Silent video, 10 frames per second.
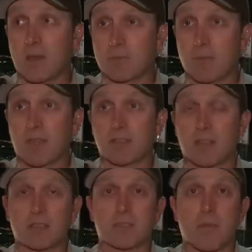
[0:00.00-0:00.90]
comes back and
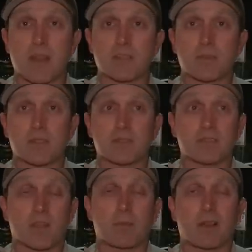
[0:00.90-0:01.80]
talks to management,
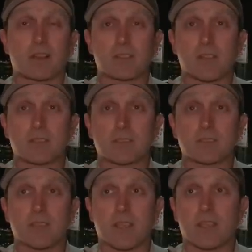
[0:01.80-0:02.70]

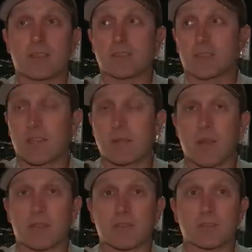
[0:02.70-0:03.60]
apologizes, and is allowed
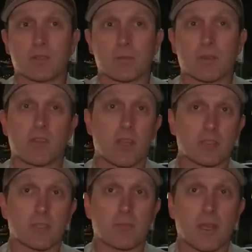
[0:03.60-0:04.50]
back in the store. But if he
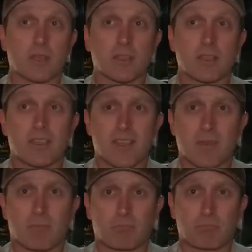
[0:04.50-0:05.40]
does come back,
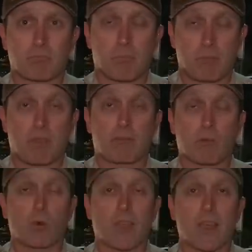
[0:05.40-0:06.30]

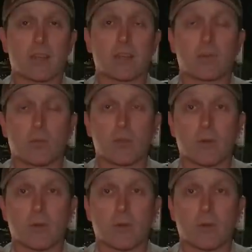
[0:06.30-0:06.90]
before that, he will be